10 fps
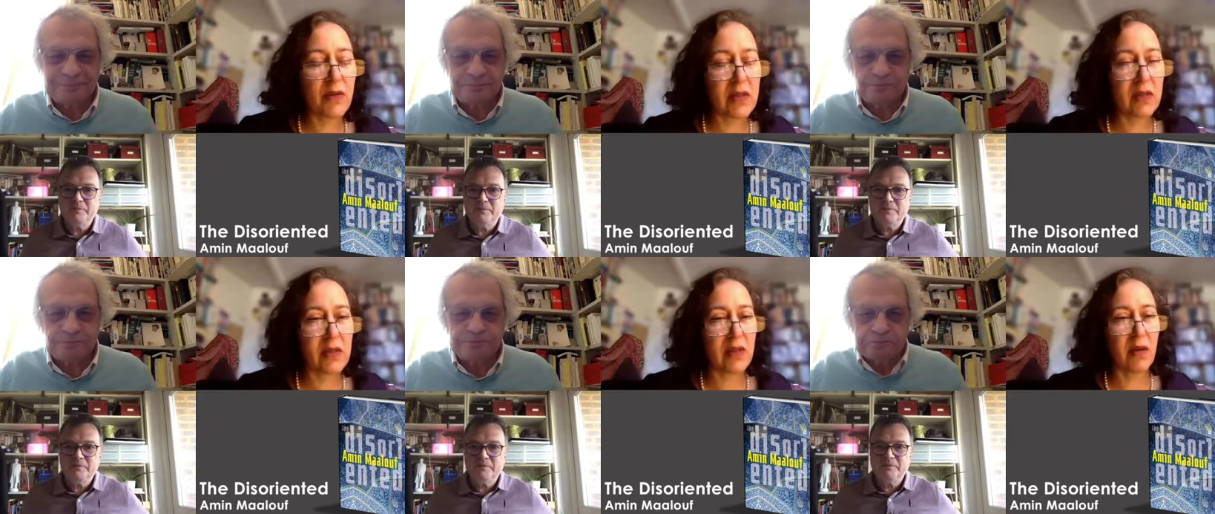Speaker 1: the
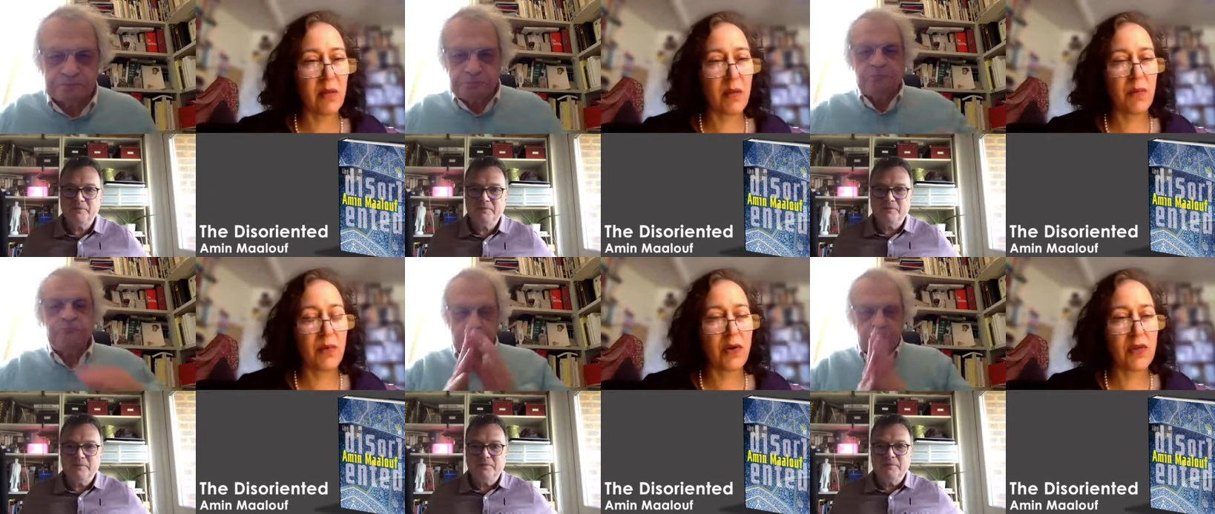
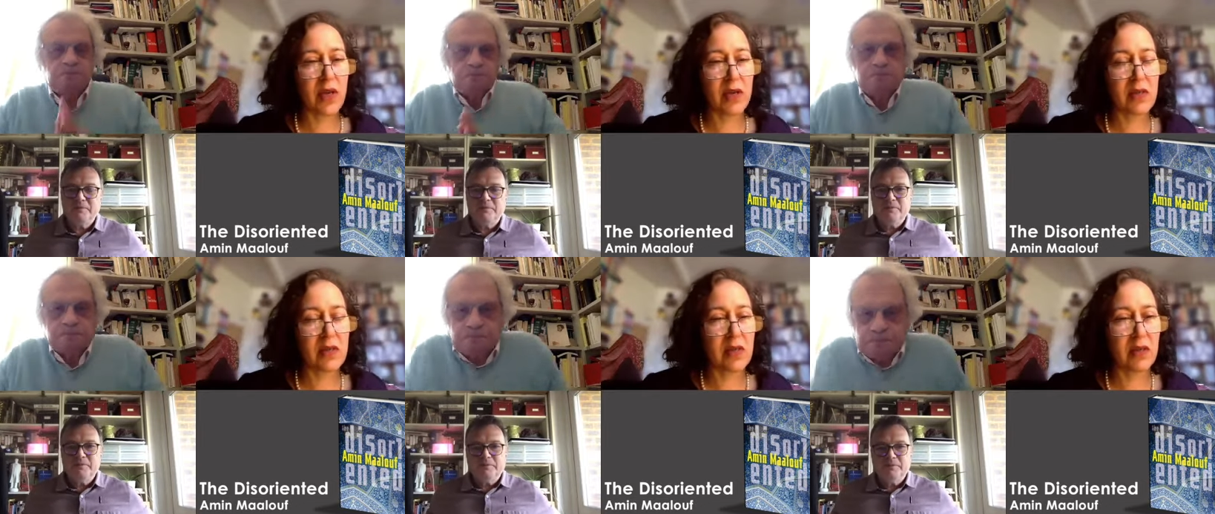recent
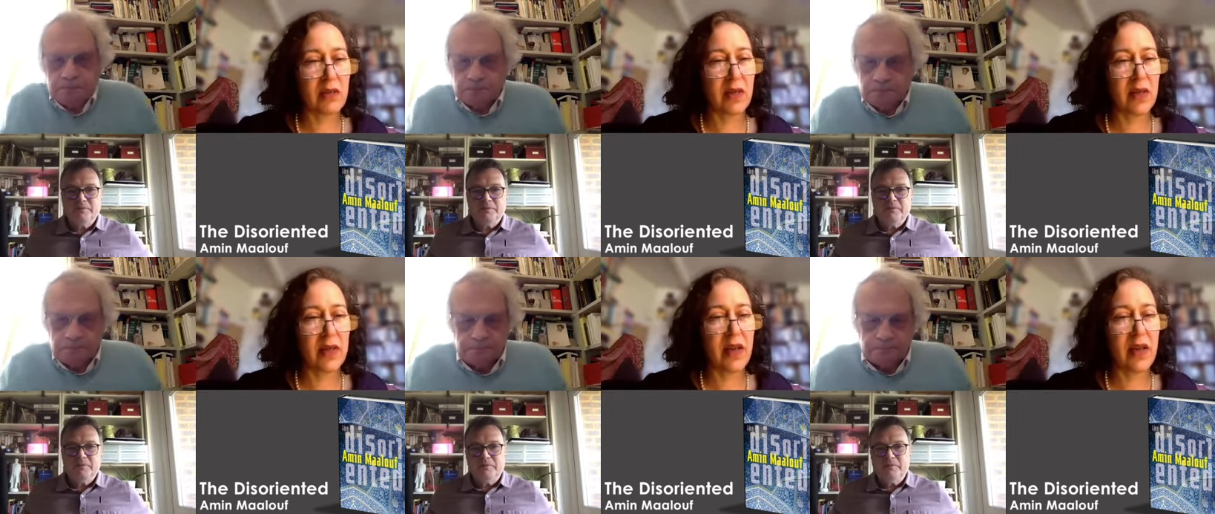um,
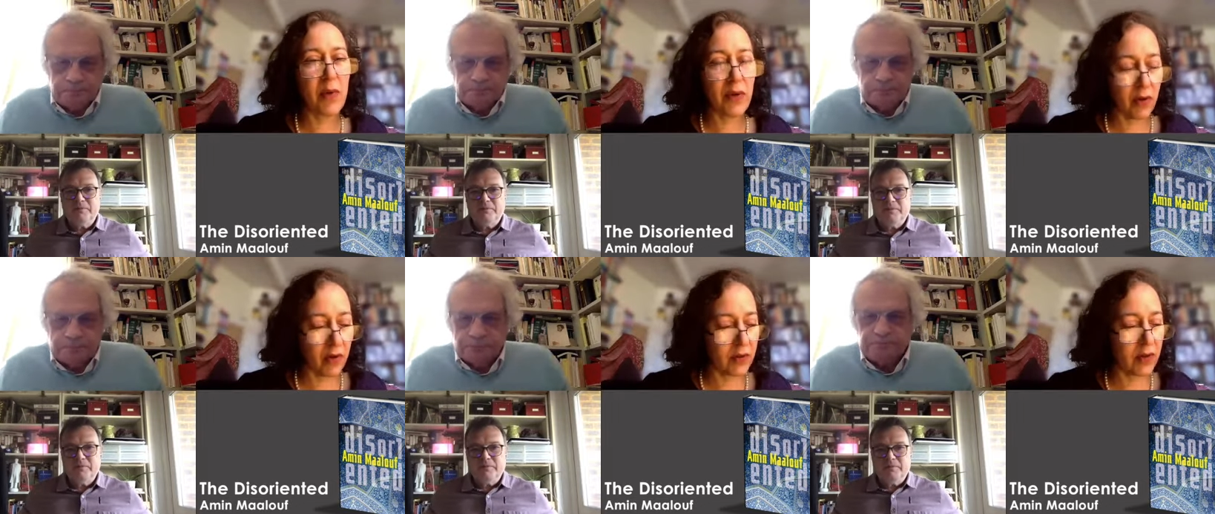protests in
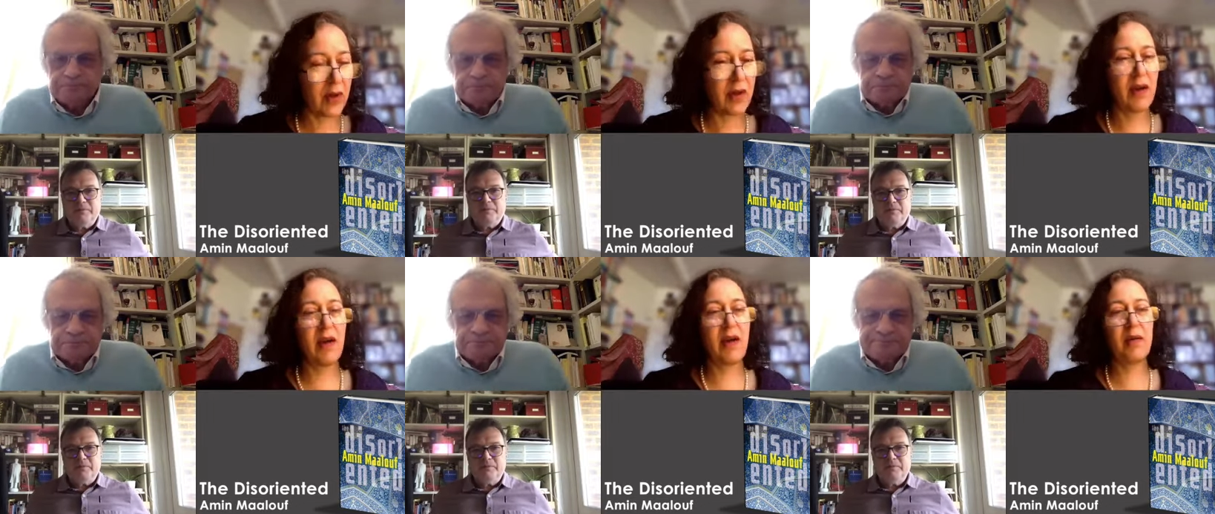in
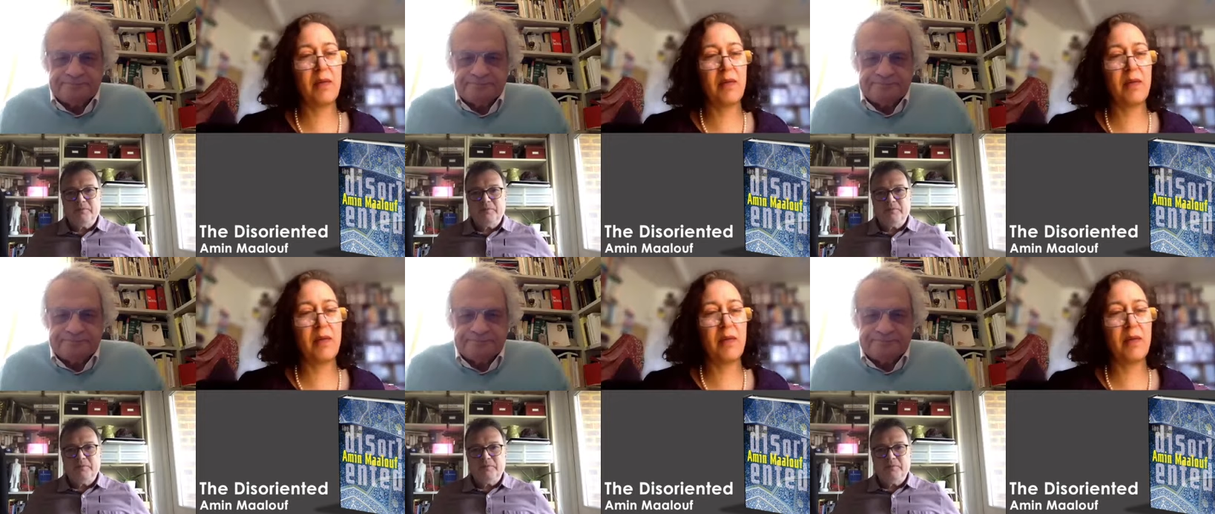Lebanon.